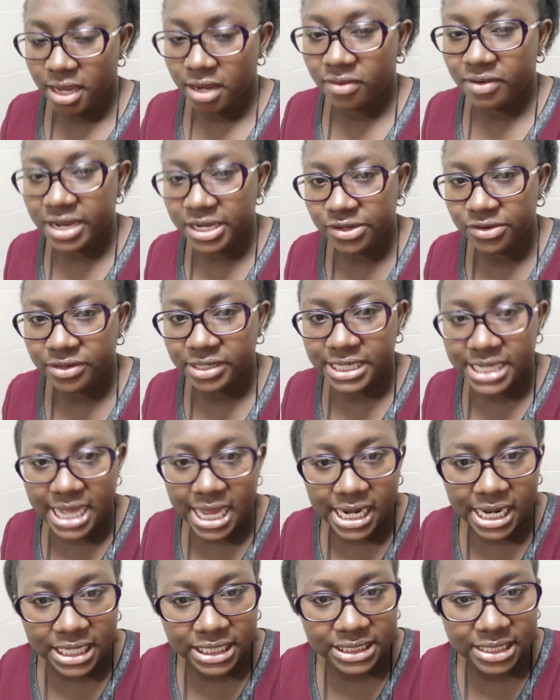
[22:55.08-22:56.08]
when you
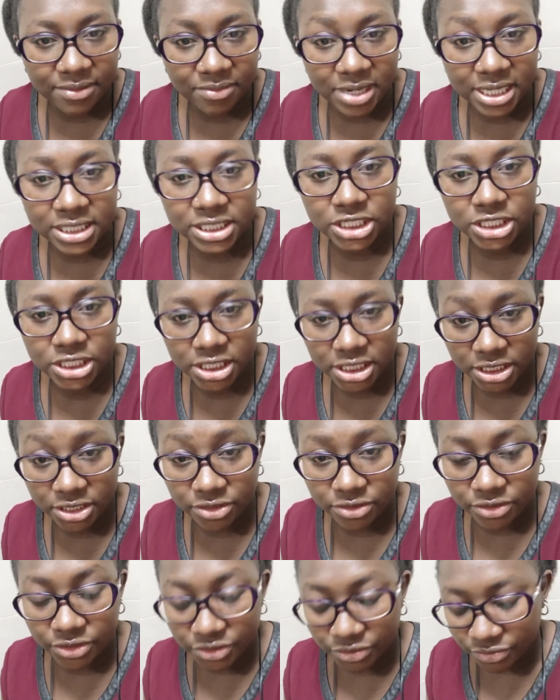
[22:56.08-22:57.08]
realize someone cheated
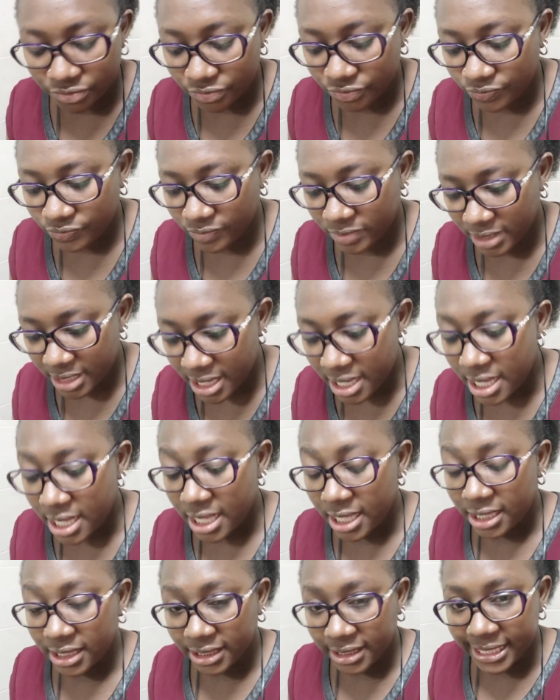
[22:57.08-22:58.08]
on you,
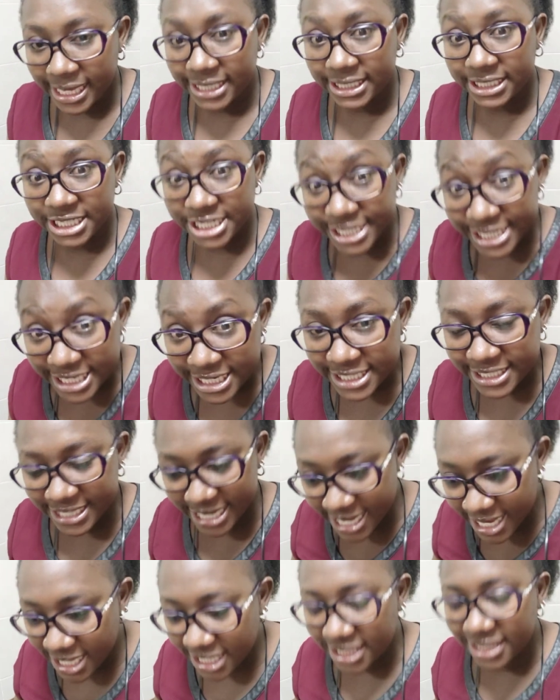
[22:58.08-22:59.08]
that the
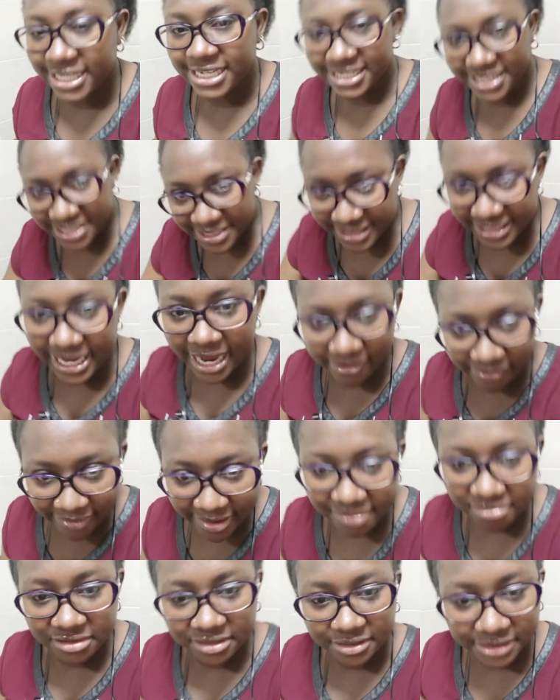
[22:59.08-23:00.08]
day, the
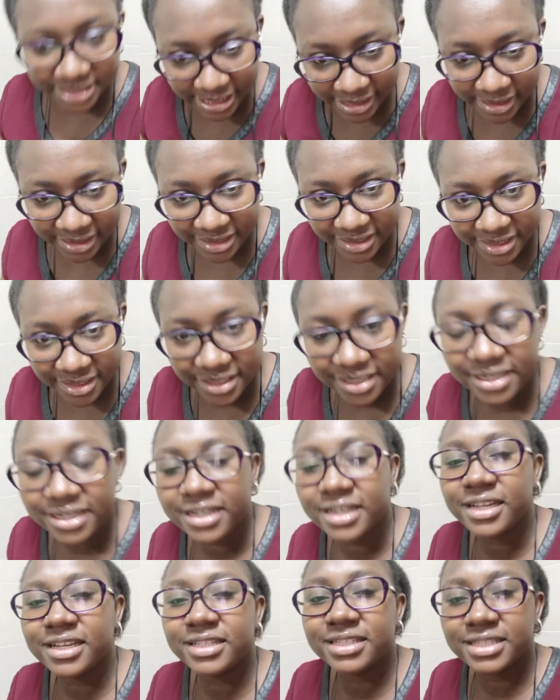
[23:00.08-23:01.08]
discovery day,
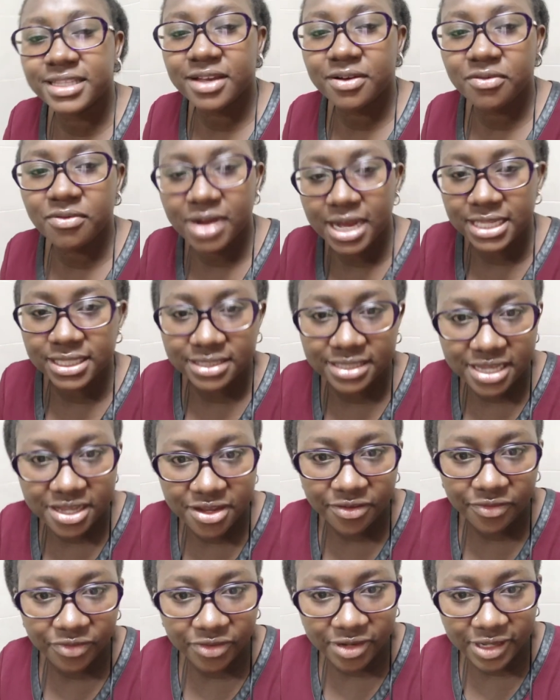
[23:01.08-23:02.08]
is the worst day
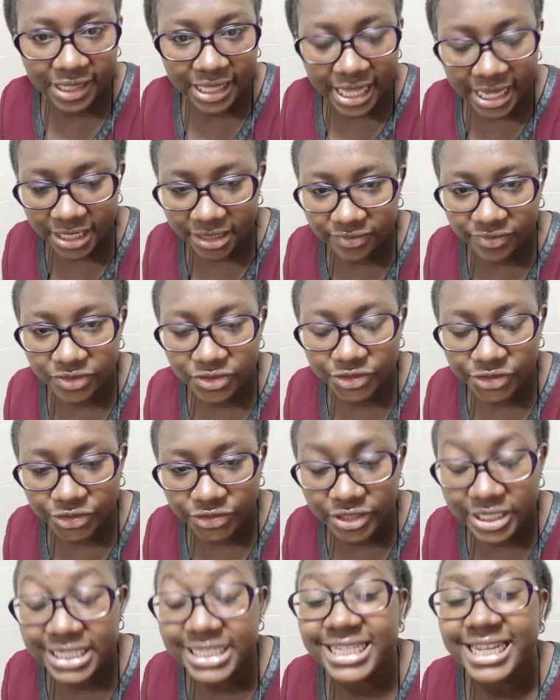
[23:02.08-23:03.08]
of your life.
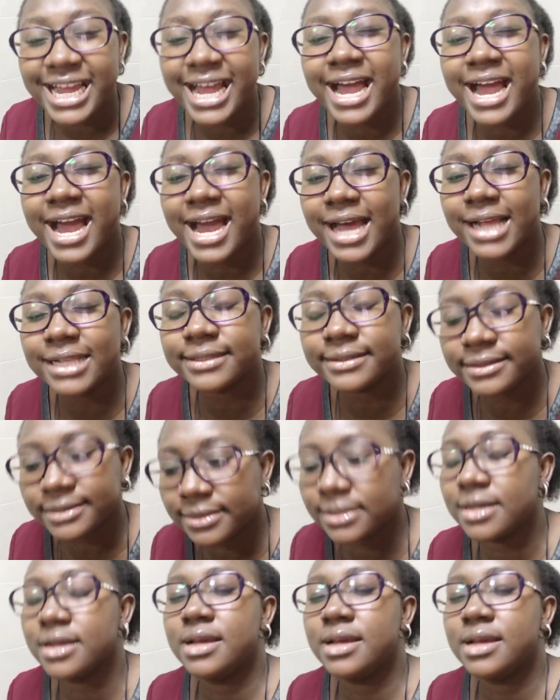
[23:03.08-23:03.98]
It hurts.